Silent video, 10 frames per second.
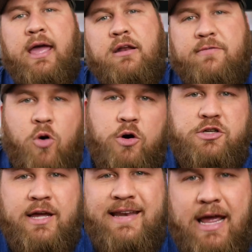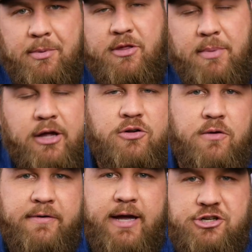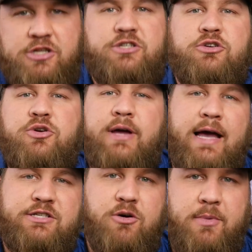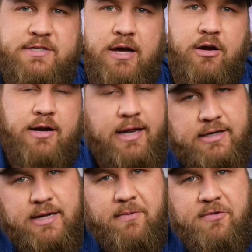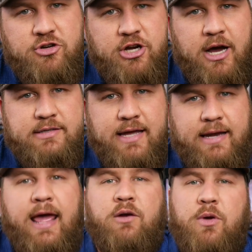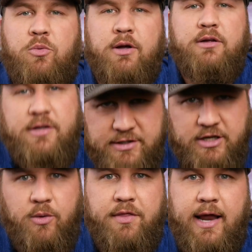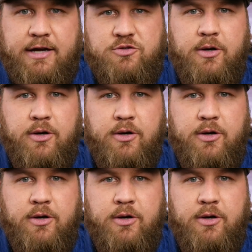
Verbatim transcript: And of course, enable the bell notification so you guys don't miss out on any type of future content, and we will see you on the next